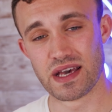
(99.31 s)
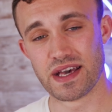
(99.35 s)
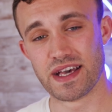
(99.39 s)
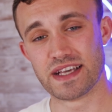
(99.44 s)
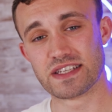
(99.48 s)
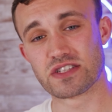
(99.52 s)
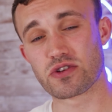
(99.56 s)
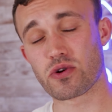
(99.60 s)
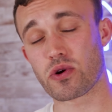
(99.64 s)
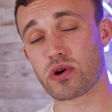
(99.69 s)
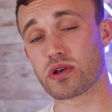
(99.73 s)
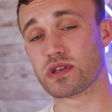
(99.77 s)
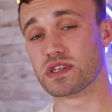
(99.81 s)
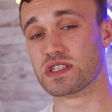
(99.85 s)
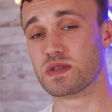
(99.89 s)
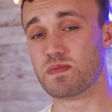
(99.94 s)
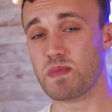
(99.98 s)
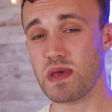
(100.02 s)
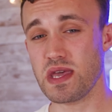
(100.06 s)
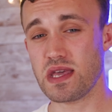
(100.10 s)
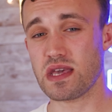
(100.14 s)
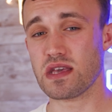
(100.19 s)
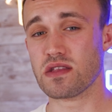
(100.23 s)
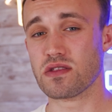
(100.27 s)
Historically
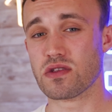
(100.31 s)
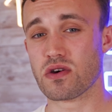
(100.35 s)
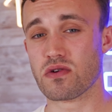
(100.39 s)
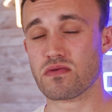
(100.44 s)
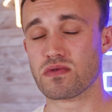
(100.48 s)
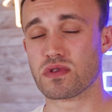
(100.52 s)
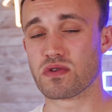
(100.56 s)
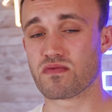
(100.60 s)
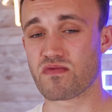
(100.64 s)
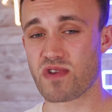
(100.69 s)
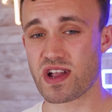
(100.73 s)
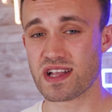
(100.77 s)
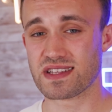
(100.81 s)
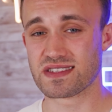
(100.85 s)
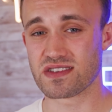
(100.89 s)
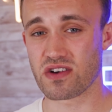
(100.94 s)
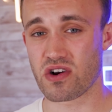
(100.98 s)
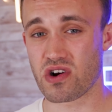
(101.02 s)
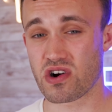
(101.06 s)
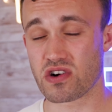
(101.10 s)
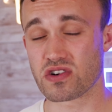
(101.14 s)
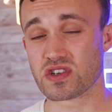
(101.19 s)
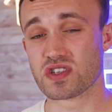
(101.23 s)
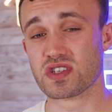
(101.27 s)
speaking, though, the rates
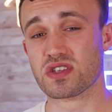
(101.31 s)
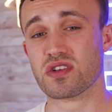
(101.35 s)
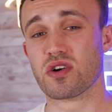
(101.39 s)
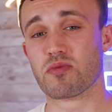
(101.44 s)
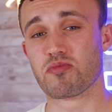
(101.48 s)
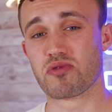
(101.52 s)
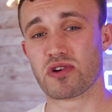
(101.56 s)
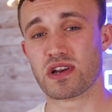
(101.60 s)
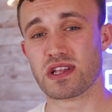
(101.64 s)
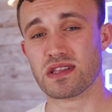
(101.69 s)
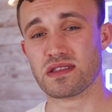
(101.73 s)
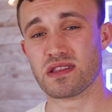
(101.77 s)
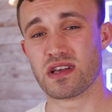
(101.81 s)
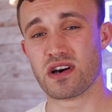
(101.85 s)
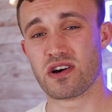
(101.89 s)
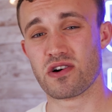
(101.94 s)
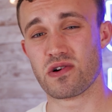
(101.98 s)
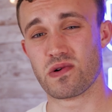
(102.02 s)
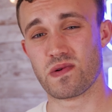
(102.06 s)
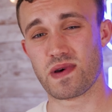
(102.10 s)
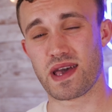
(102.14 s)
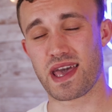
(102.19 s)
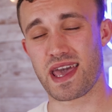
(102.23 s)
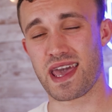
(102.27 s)
are still pretty
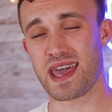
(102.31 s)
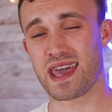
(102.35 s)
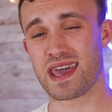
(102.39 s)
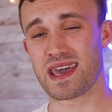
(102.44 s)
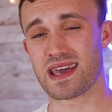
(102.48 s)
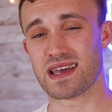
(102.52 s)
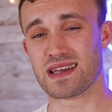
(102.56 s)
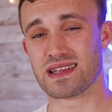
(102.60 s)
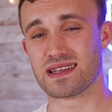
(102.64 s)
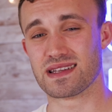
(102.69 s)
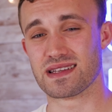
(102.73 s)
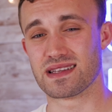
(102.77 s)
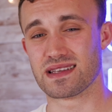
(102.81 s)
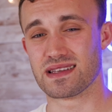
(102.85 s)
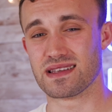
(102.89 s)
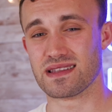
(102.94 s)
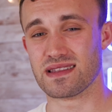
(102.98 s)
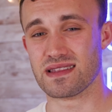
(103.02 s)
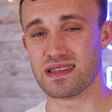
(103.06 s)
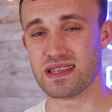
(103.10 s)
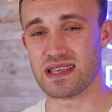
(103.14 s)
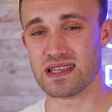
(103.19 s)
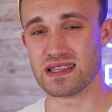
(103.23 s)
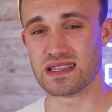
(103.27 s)
low, and
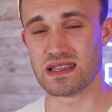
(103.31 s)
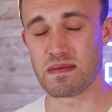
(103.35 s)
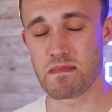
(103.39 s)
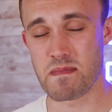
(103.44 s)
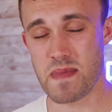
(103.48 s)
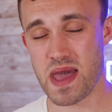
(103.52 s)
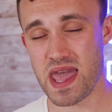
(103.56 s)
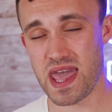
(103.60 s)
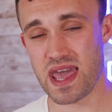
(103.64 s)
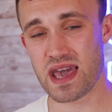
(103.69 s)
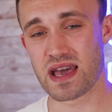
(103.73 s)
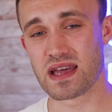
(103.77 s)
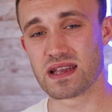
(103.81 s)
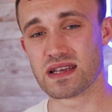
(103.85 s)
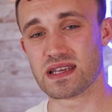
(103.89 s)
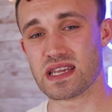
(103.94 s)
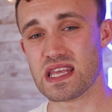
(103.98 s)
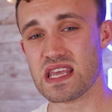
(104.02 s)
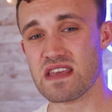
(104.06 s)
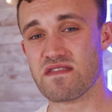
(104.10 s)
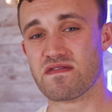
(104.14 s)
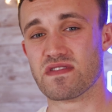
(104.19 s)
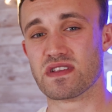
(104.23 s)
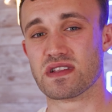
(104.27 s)
the demand,
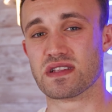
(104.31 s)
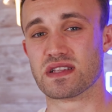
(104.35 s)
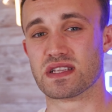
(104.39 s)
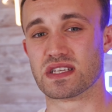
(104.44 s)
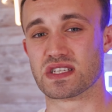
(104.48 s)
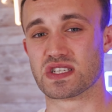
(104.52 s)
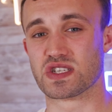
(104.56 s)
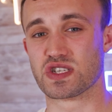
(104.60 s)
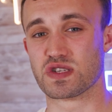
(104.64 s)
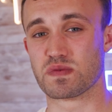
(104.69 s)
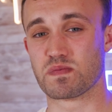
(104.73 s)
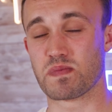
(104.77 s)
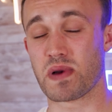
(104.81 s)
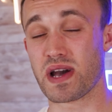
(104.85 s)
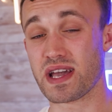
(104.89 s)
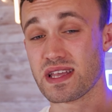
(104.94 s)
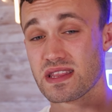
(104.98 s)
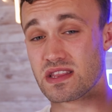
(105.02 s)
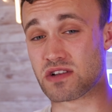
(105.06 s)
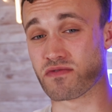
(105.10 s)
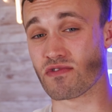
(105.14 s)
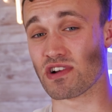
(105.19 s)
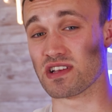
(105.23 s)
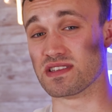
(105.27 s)
even
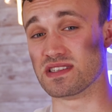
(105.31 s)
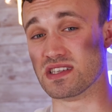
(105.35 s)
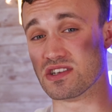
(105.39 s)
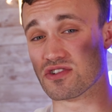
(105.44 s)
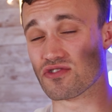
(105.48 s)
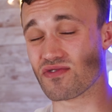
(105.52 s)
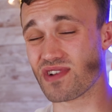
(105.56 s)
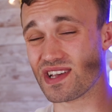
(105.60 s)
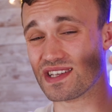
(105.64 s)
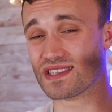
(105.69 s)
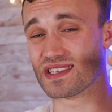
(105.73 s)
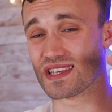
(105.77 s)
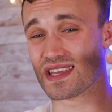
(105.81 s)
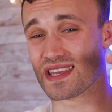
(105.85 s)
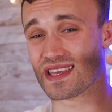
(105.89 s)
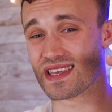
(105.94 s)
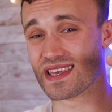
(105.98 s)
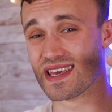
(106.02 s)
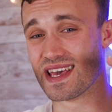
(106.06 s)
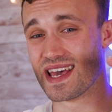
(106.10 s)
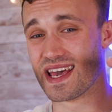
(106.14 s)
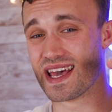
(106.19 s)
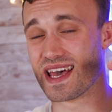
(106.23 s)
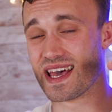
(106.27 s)
despite the rates
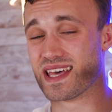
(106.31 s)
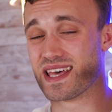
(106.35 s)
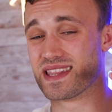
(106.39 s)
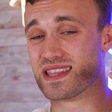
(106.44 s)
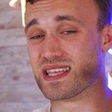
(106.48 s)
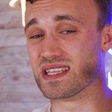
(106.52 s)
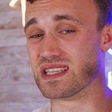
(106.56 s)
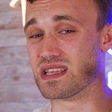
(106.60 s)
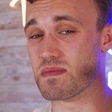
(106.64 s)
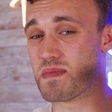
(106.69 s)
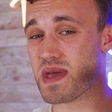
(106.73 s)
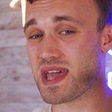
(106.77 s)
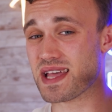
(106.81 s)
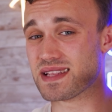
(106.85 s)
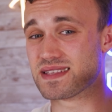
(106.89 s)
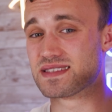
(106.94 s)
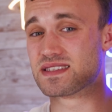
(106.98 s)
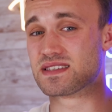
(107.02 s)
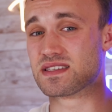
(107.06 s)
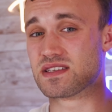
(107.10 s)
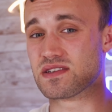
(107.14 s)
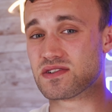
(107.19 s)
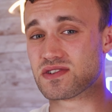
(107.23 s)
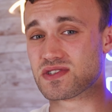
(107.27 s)
increasing, the demand
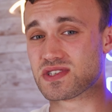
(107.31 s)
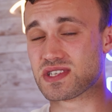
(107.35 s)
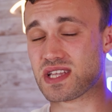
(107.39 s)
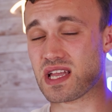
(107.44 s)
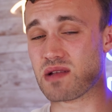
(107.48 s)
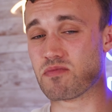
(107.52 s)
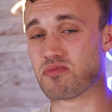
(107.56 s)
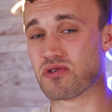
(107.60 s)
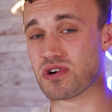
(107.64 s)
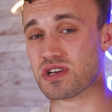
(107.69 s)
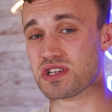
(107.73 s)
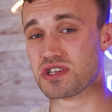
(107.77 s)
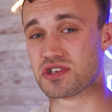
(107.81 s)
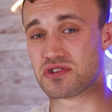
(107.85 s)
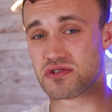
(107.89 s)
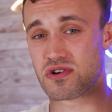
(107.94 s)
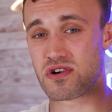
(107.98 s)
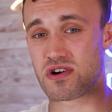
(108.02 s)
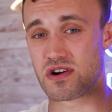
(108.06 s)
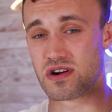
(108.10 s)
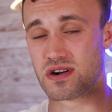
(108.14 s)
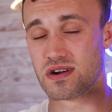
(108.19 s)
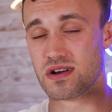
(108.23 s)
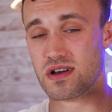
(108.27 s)
still stayed pretty
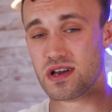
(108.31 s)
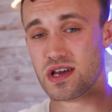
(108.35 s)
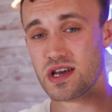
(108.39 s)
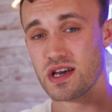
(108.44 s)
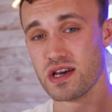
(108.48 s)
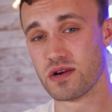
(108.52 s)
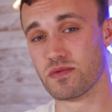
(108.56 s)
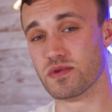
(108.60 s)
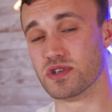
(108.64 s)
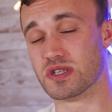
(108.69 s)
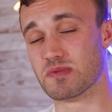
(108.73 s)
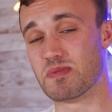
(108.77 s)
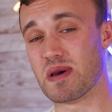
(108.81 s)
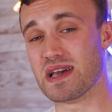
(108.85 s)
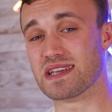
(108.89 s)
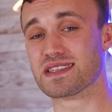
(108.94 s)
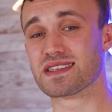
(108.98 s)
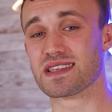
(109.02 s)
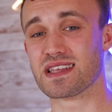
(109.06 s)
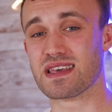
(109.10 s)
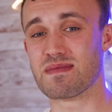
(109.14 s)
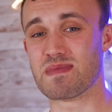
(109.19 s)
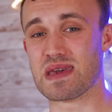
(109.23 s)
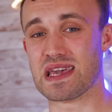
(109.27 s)
strong which
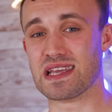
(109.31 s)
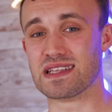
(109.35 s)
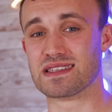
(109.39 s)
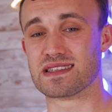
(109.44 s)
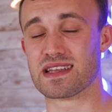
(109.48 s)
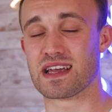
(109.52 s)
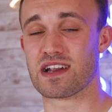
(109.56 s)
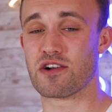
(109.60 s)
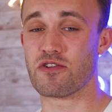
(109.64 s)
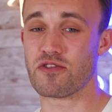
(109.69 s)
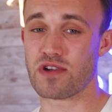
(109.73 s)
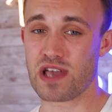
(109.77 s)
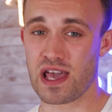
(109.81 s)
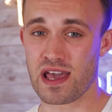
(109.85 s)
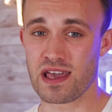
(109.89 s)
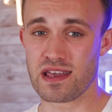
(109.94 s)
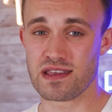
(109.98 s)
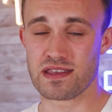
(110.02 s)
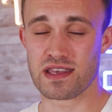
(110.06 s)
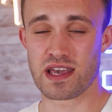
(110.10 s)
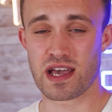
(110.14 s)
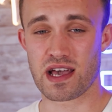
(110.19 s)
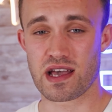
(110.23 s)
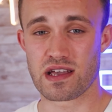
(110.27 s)
basically means that, okay,
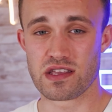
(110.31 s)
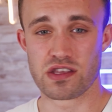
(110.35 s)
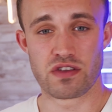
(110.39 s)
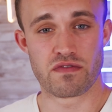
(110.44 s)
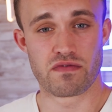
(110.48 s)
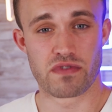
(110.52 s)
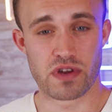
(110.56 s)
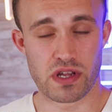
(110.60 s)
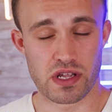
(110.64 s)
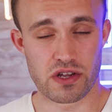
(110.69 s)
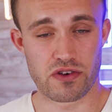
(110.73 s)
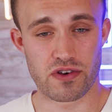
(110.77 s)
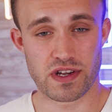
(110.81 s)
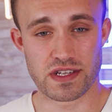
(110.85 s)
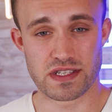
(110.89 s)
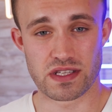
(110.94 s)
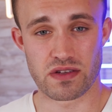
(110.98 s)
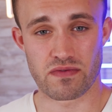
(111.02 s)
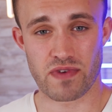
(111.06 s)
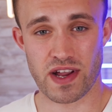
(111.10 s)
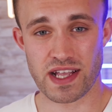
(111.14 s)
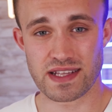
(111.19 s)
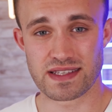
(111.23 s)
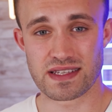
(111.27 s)
yeah, you've increased
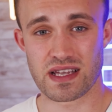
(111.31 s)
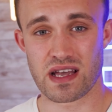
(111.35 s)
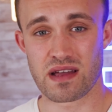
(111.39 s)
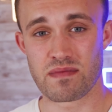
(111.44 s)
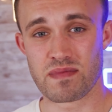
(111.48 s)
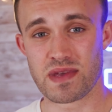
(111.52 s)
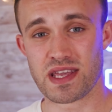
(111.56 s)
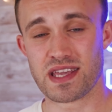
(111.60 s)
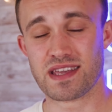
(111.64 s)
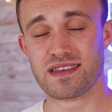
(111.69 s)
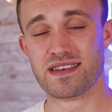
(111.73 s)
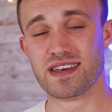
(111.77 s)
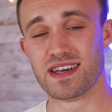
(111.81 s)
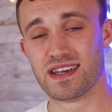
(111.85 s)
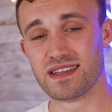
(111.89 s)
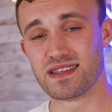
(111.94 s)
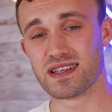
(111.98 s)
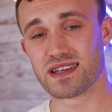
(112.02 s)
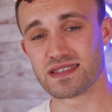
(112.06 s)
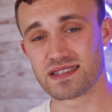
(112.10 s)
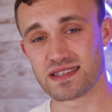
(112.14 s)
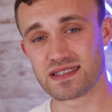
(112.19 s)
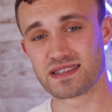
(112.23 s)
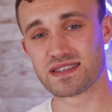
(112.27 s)
the rates on me.
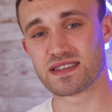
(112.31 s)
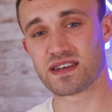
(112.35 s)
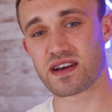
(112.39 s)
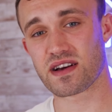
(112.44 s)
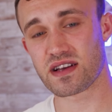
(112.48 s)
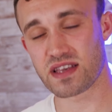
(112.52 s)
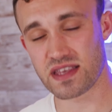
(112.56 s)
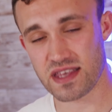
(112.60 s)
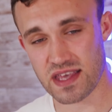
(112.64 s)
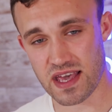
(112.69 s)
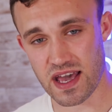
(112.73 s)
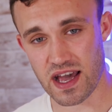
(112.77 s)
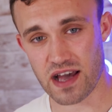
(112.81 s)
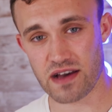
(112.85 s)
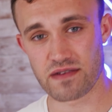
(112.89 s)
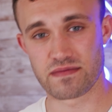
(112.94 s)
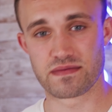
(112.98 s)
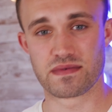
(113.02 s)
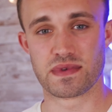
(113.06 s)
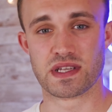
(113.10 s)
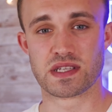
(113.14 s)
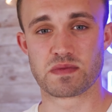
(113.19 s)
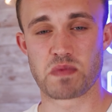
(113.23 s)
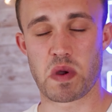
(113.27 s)
Does it suck? Yeah.
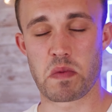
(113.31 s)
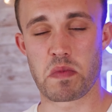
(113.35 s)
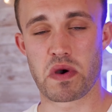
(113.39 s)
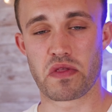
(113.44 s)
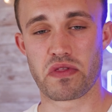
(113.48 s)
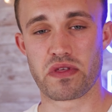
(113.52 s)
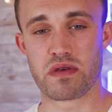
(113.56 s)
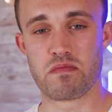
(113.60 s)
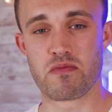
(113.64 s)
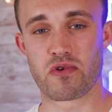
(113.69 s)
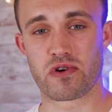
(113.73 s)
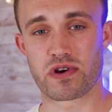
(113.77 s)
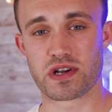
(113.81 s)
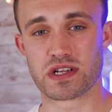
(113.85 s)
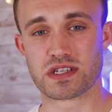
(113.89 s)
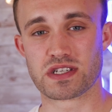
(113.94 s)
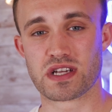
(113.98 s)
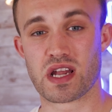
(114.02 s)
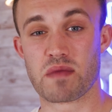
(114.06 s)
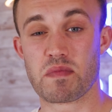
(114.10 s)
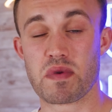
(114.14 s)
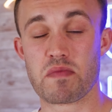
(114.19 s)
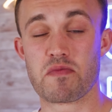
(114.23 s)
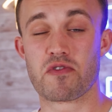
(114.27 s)
Is my monthly mortgage
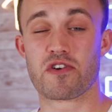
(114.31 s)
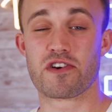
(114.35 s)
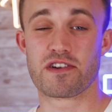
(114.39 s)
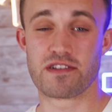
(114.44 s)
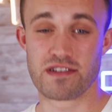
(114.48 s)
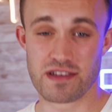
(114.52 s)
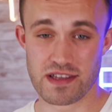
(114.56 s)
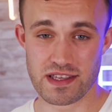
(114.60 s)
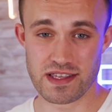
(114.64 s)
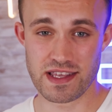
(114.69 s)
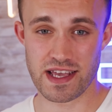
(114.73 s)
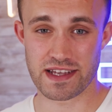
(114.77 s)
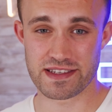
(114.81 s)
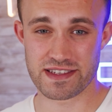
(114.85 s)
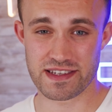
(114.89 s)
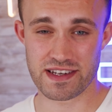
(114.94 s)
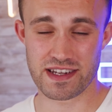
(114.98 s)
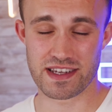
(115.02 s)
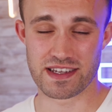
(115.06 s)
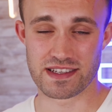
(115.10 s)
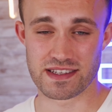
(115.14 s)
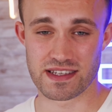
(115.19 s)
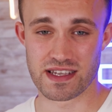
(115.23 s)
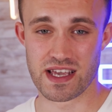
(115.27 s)
gonna be more? Yes, it
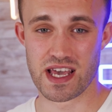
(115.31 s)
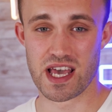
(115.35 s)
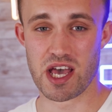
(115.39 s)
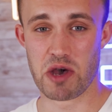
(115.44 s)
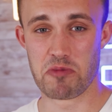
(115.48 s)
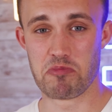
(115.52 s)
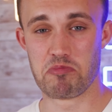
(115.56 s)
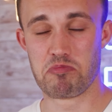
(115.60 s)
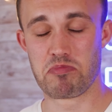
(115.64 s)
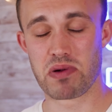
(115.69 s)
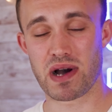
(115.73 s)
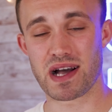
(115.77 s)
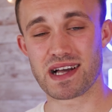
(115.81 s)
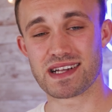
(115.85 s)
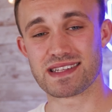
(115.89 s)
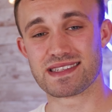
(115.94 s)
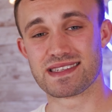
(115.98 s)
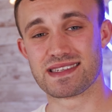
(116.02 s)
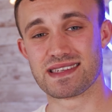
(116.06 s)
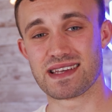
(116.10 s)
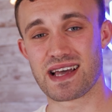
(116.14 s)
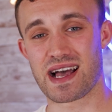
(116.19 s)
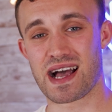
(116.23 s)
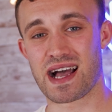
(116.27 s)
is.
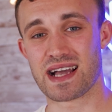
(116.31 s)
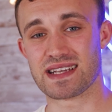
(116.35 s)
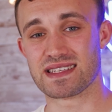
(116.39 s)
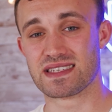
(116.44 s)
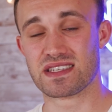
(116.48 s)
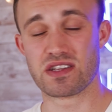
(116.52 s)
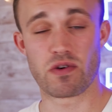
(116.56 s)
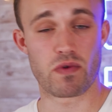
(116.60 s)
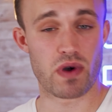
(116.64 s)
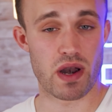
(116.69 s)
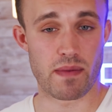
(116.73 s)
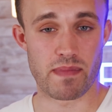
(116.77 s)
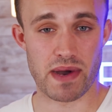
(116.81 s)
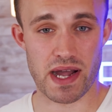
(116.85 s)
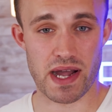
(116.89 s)
But I still wanna